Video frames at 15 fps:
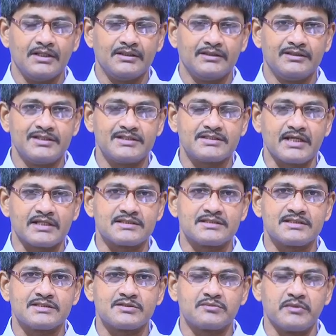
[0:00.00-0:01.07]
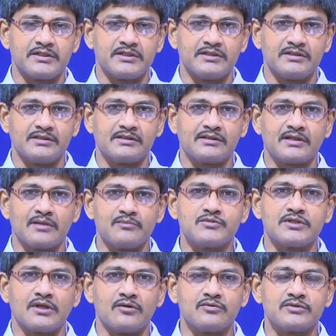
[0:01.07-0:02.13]
This excess material comes
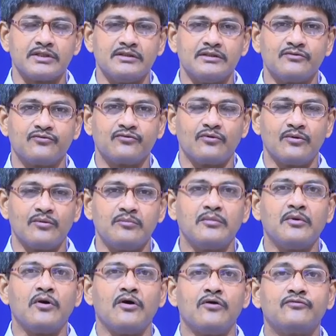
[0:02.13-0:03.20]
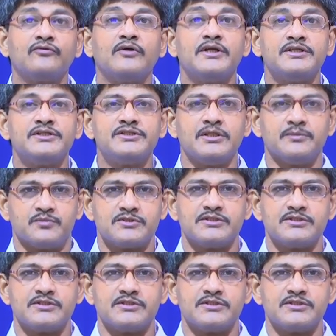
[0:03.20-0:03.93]
out in the form of chips.